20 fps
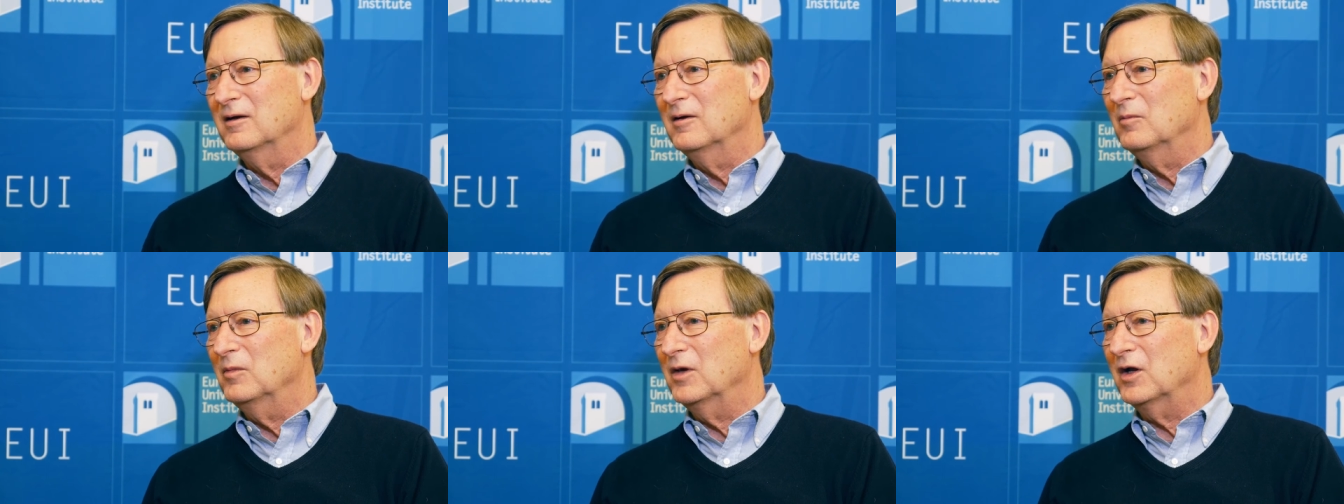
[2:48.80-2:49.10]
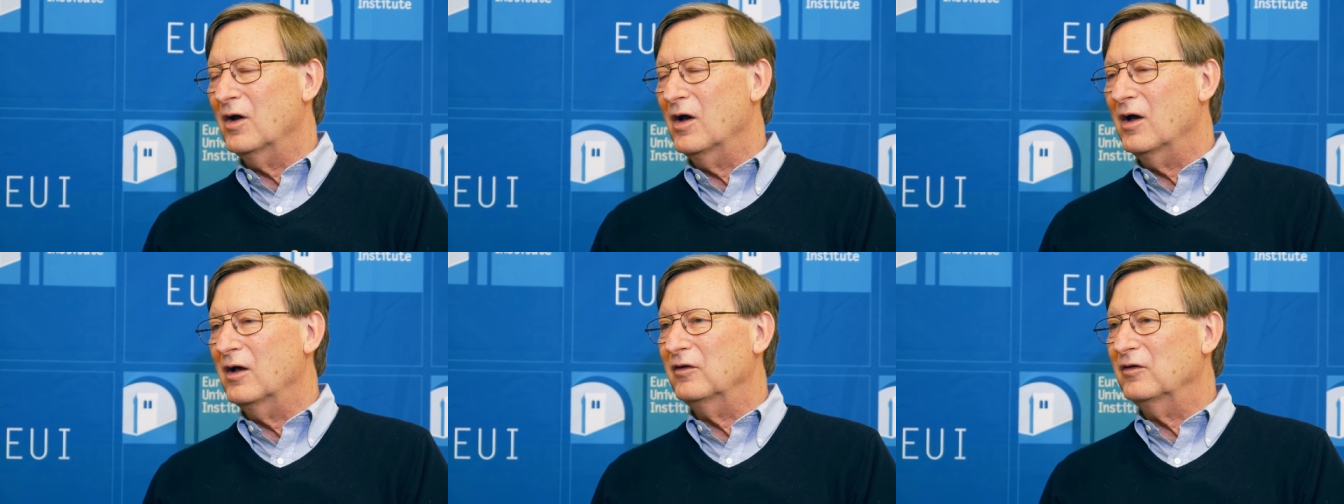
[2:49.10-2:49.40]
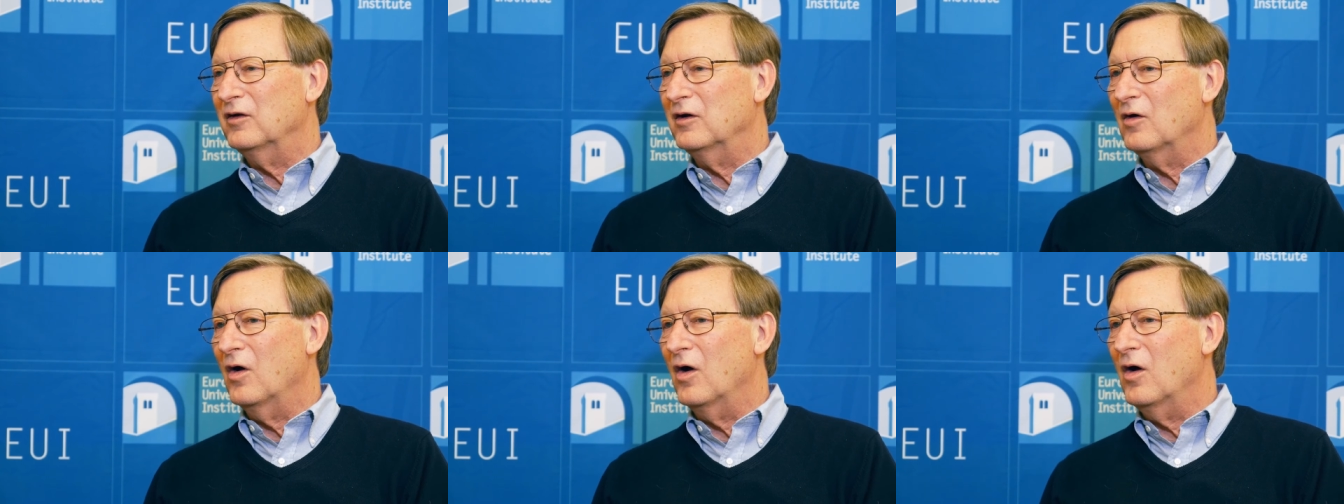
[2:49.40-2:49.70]
because
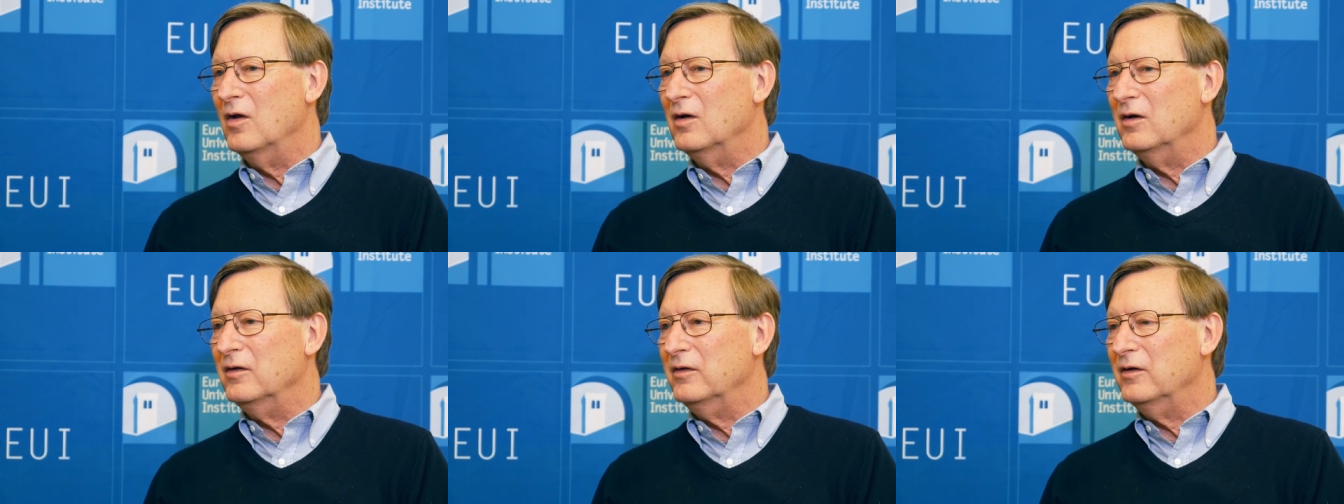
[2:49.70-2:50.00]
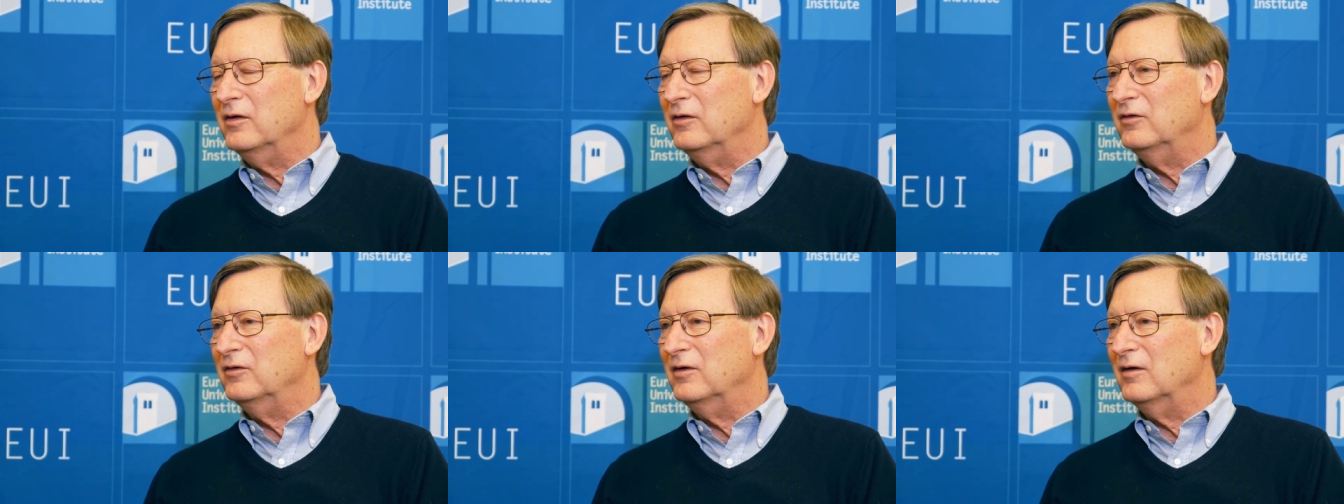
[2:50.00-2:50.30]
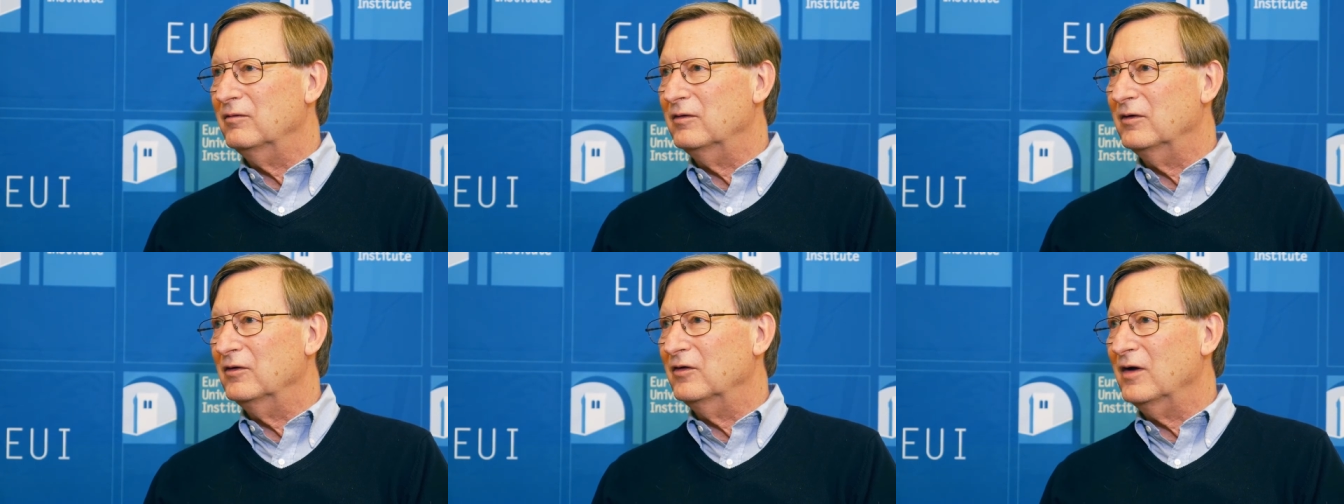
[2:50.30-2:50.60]
in all of those
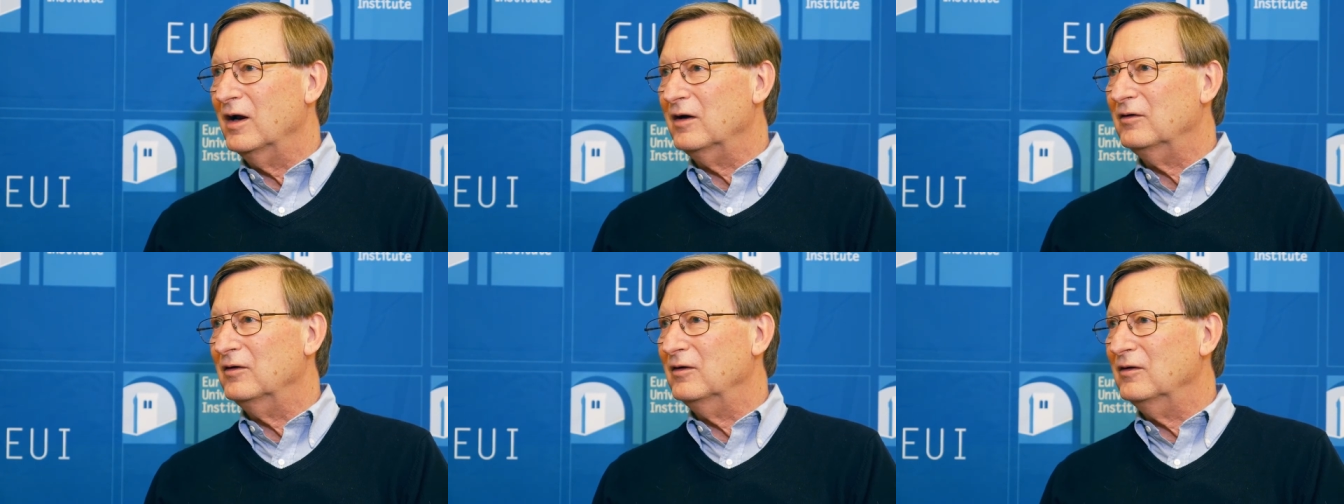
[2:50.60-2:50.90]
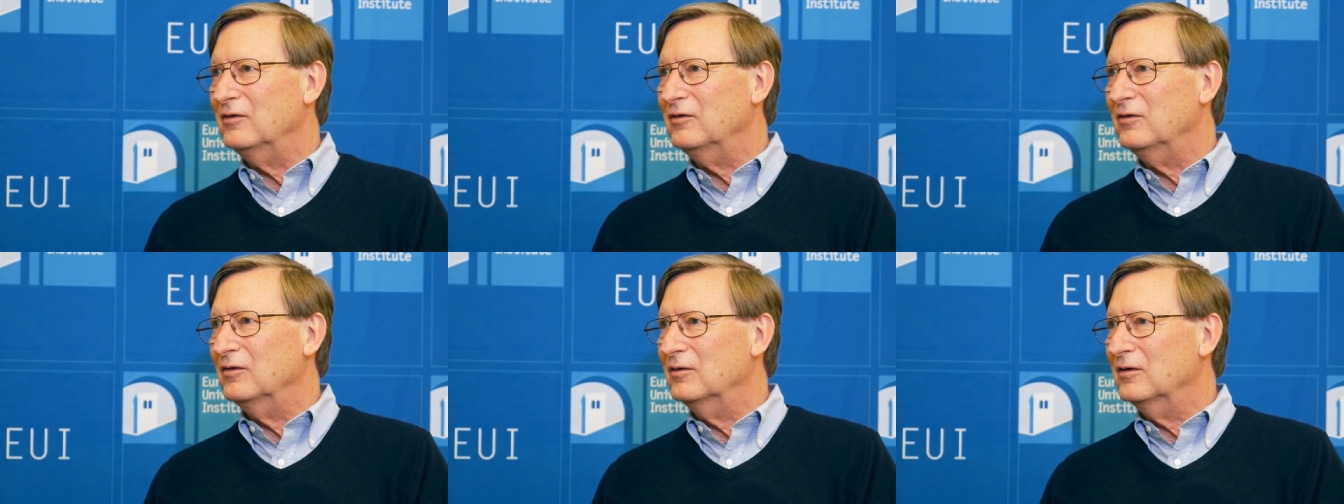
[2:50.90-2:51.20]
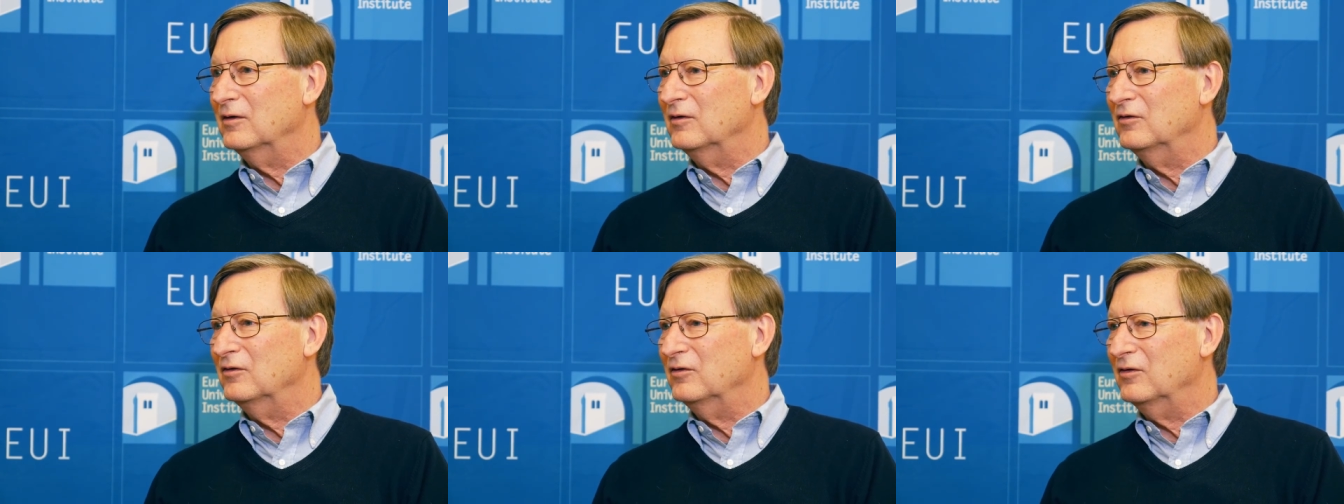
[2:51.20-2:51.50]
different sections you
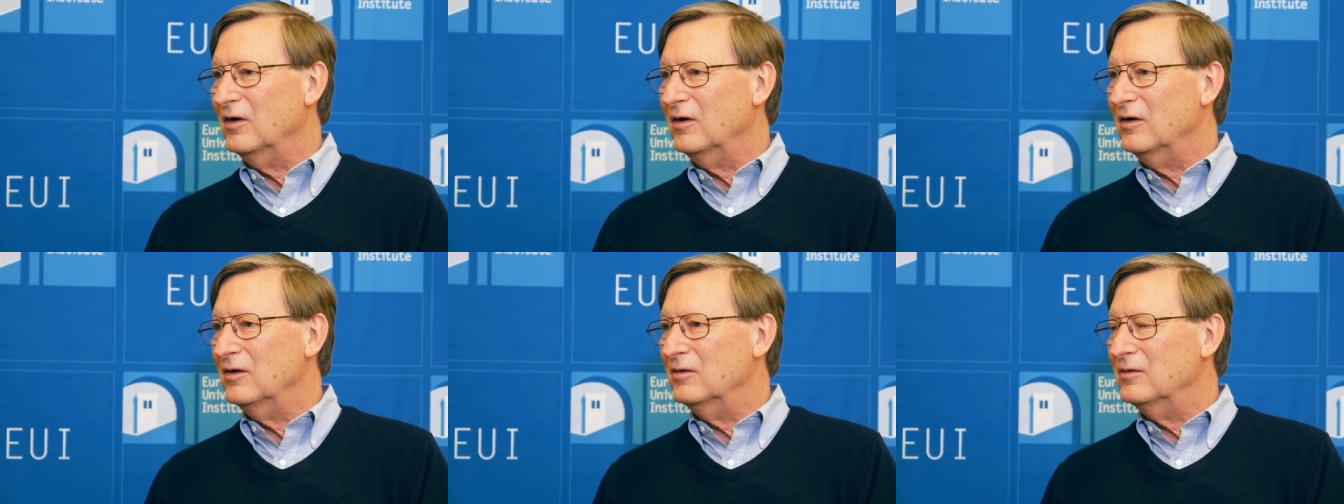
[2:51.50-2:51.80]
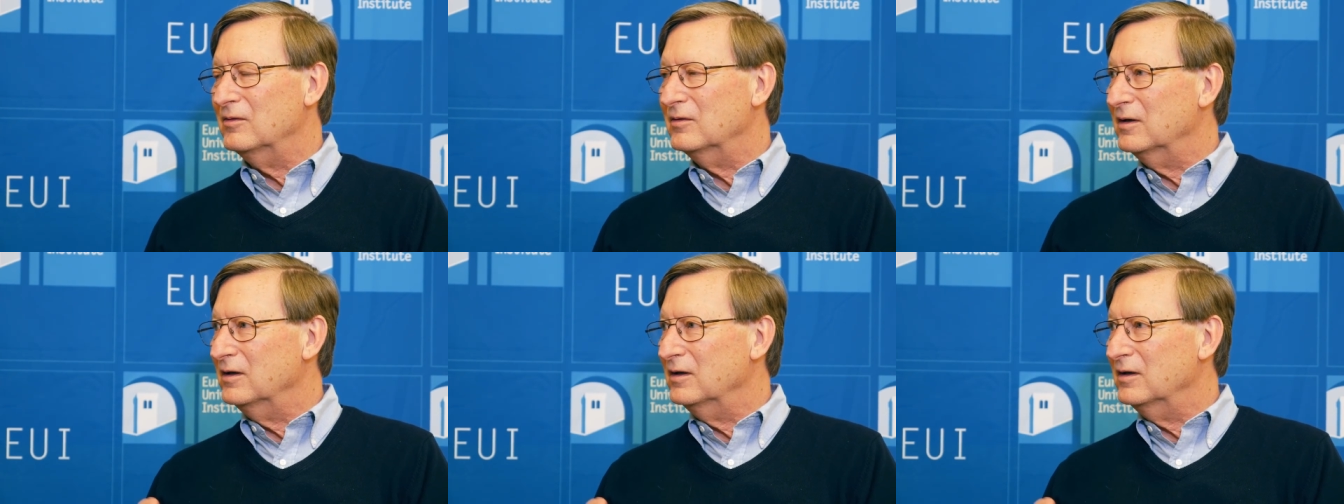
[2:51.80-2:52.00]
could show